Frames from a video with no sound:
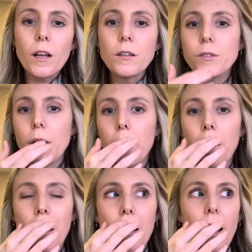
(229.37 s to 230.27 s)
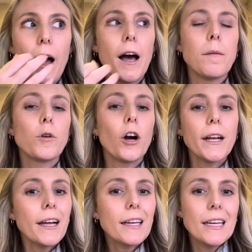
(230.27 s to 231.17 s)
So
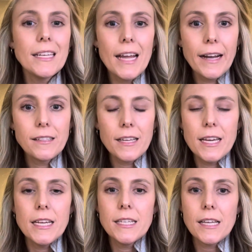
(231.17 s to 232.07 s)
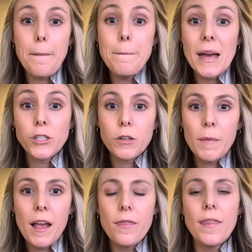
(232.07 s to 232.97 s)
cardiac index is a
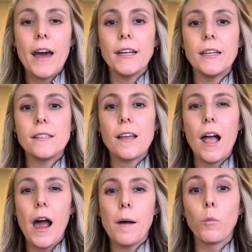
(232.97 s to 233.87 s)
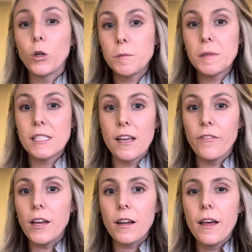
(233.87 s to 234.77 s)
measurement that is more
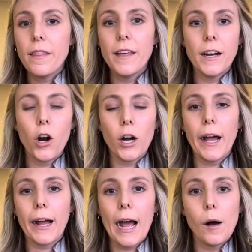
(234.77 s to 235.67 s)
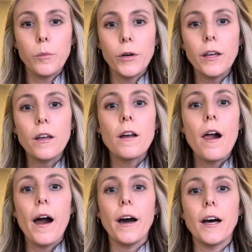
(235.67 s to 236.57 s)
specific than cardiac output.
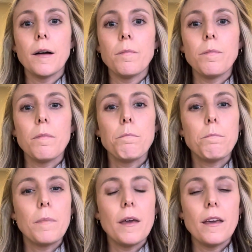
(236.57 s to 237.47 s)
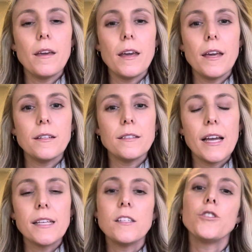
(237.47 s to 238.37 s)
It
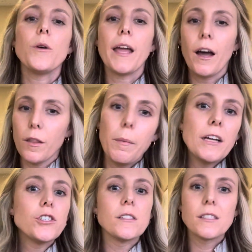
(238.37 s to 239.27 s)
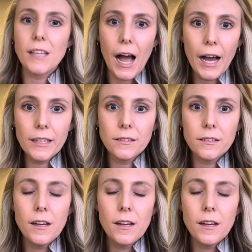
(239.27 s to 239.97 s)
takes into account the patient's size.